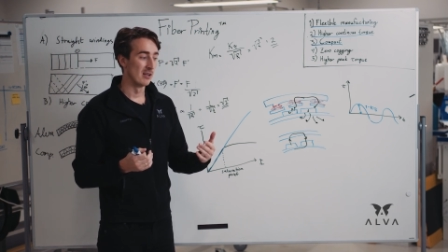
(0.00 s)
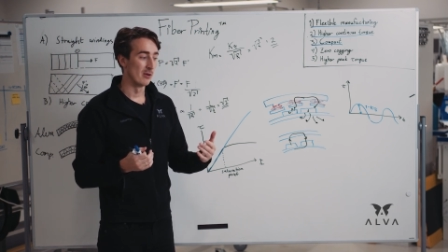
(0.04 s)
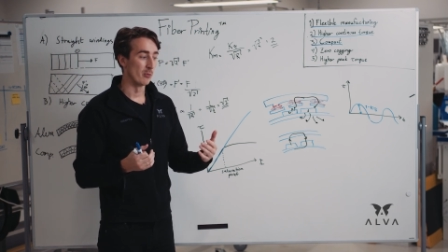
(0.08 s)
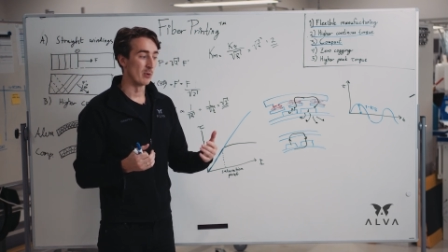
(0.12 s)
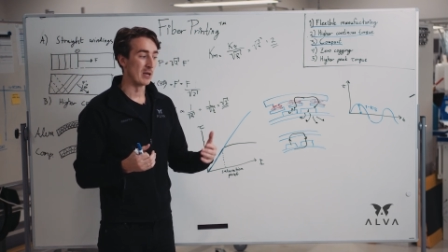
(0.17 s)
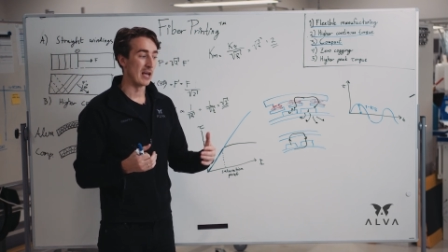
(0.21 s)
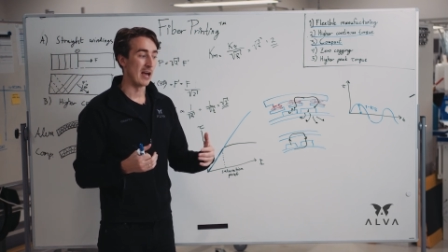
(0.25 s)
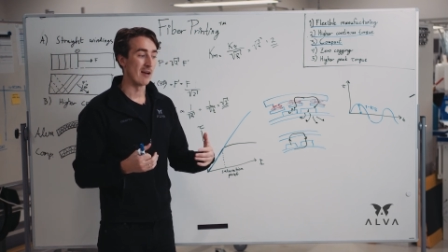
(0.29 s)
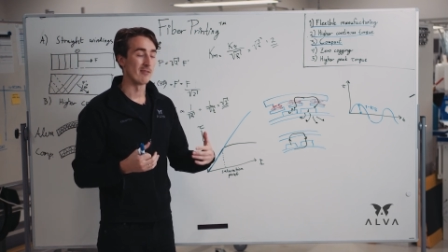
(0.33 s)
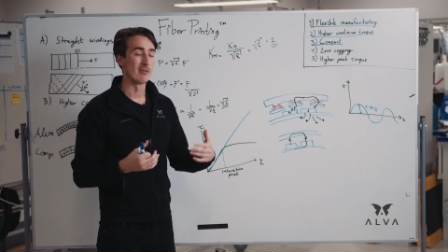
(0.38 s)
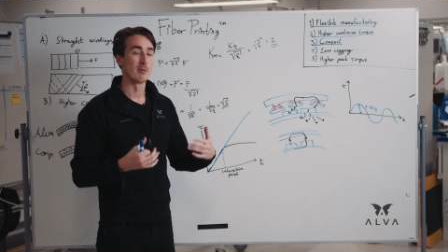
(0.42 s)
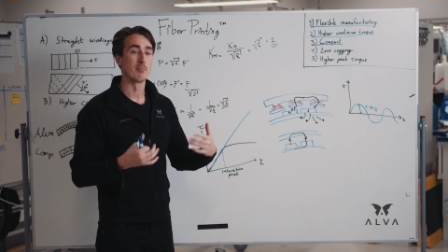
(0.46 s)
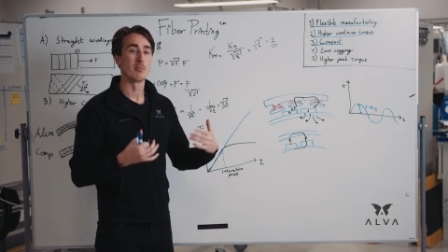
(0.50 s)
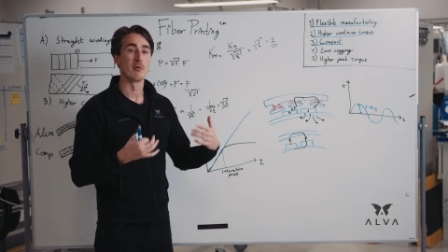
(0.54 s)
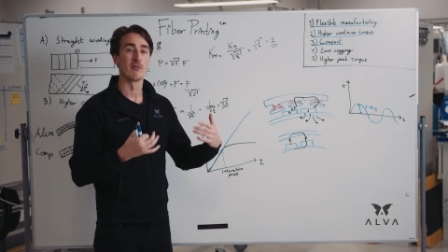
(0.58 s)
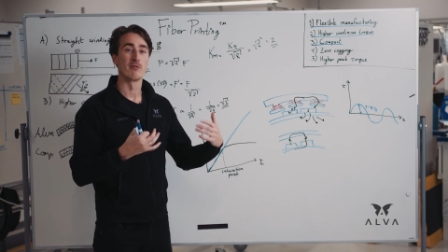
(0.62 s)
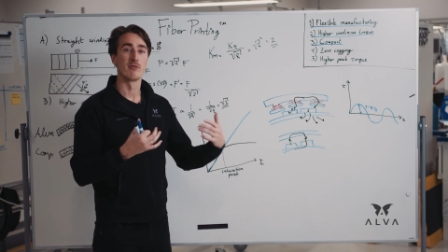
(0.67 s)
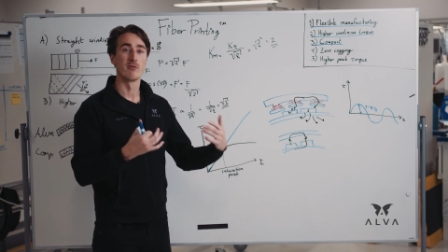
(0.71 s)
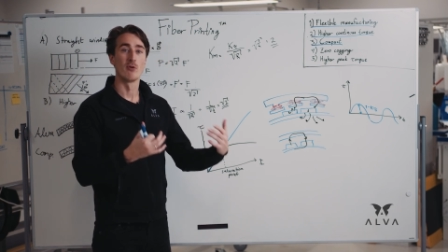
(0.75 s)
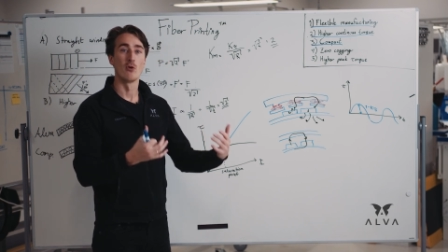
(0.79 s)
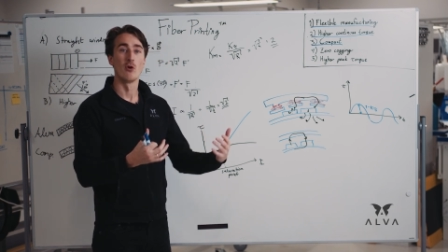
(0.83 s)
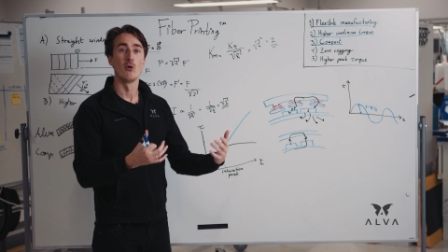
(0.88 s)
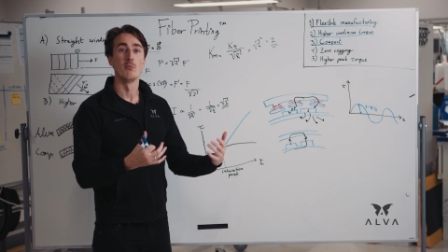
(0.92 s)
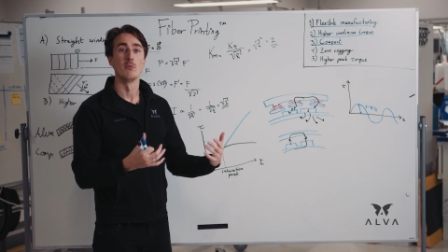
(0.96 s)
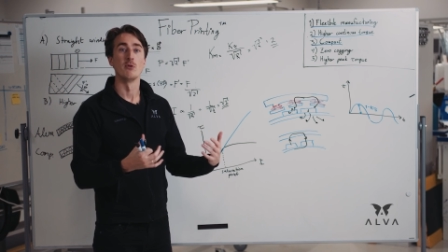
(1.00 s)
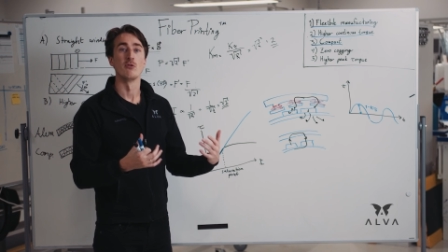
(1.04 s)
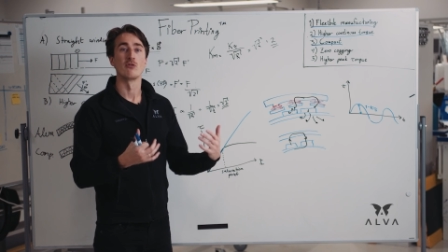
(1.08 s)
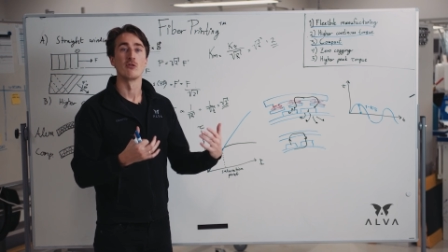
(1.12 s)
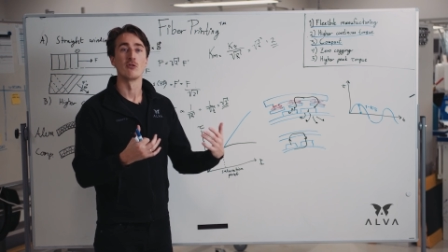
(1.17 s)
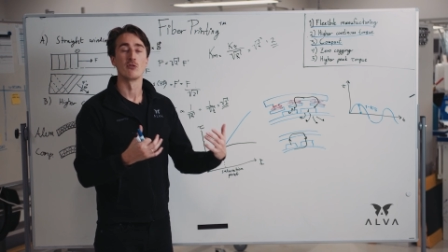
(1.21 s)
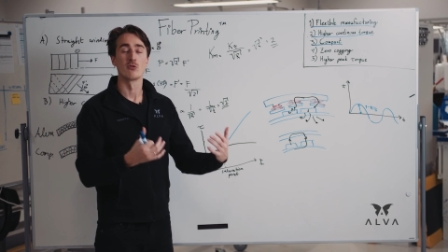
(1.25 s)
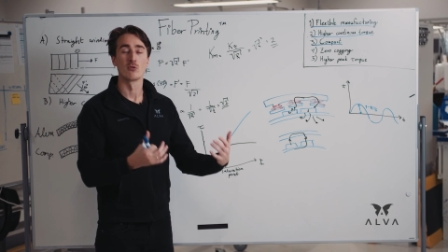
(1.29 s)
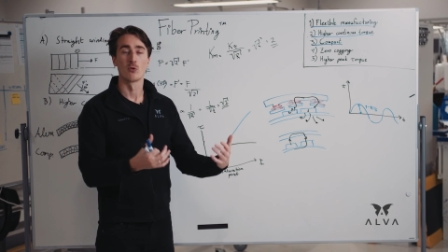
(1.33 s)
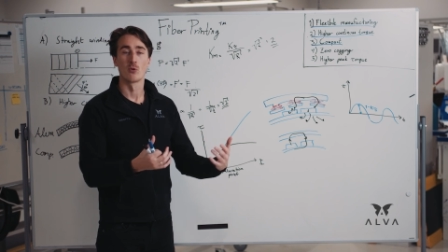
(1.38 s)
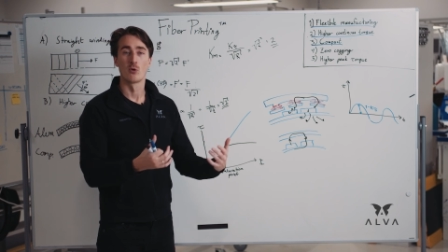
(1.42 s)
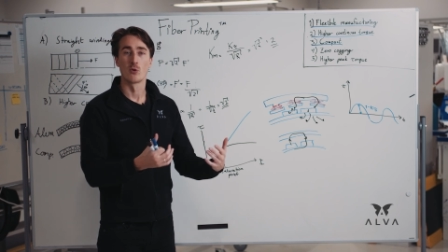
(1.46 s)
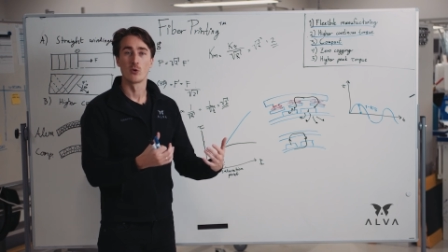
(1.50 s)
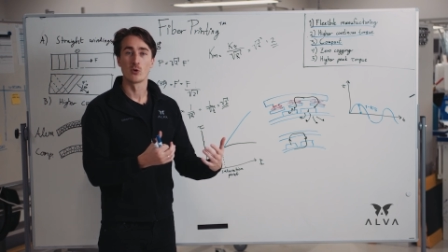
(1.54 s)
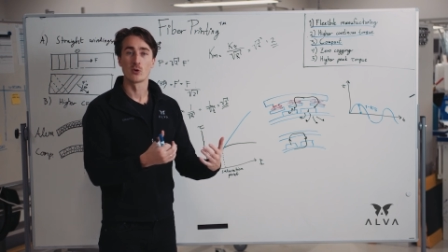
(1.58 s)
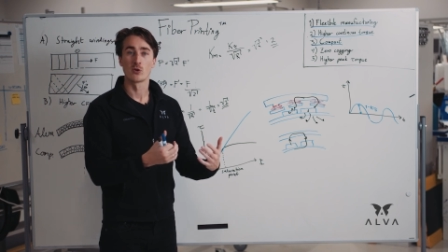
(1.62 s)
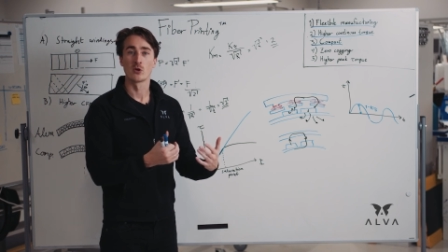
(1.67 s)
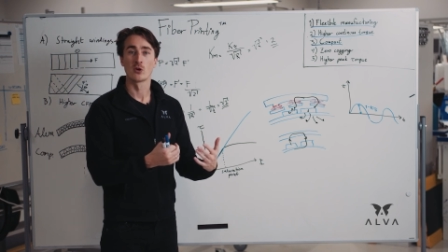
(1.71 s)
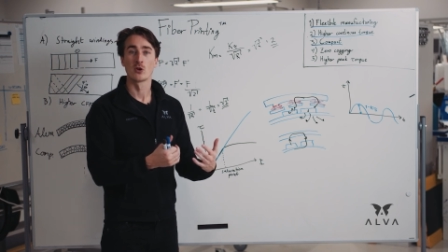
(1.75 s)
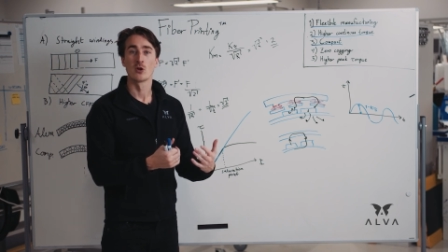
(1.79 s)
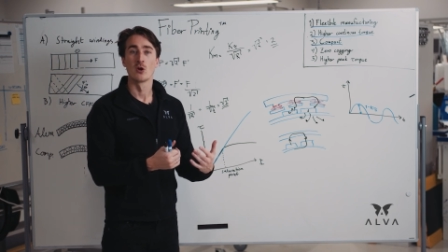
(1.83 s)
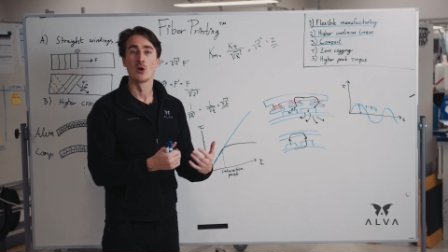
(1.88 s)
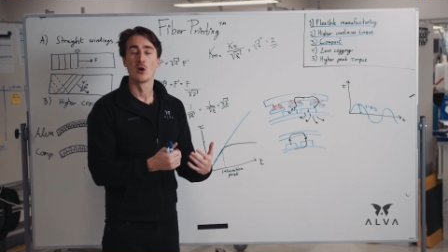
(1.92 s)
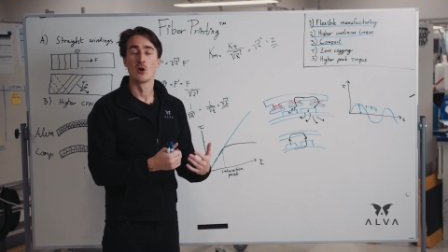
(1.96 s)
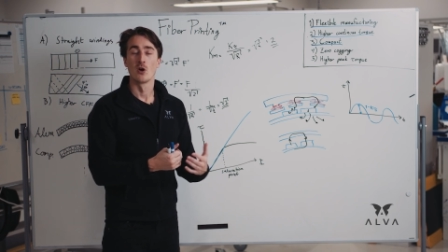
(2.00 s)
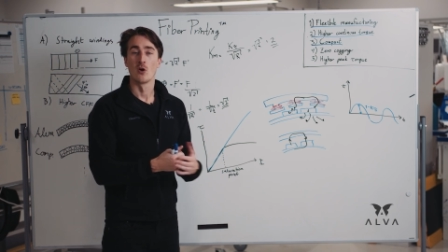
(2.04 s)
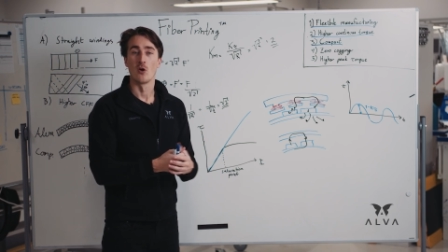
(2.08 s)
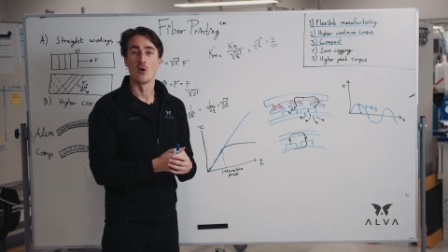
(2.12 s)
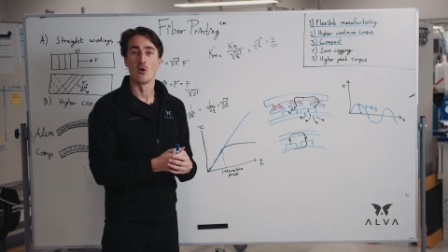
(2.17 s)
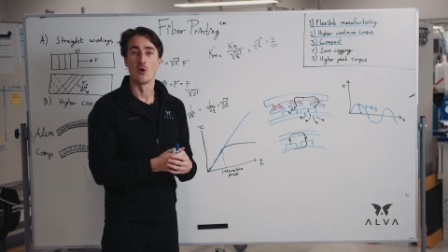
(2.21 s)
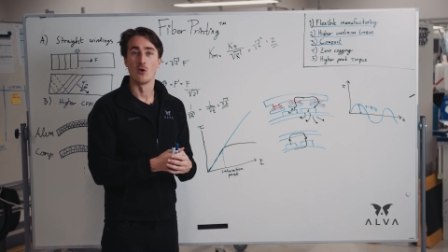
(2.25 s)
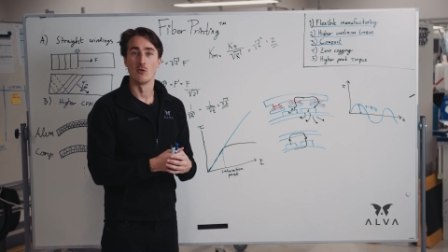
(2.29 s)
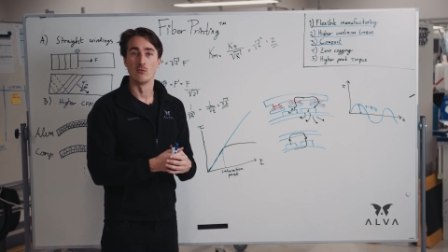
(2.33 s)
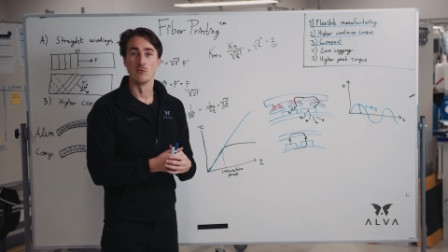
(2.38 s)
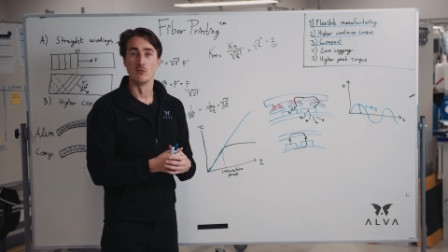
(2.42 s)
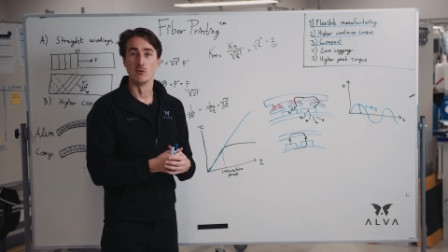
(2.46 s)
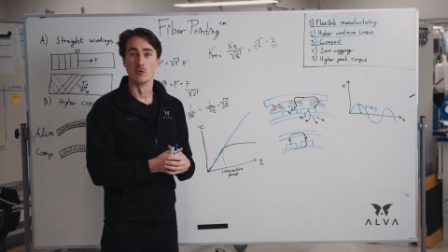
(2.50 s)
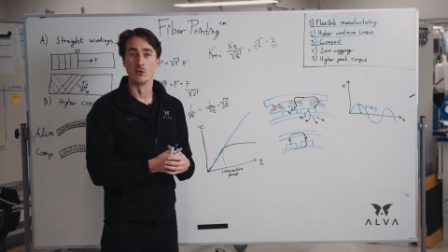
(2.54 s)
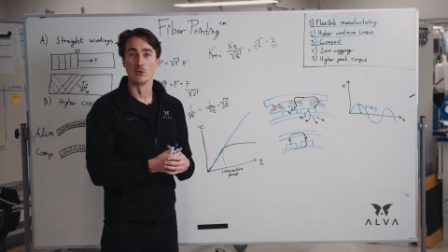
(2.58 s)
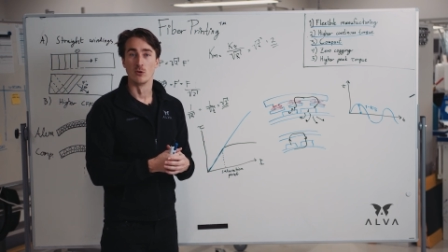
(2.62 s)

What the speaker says: we have the performance and torque of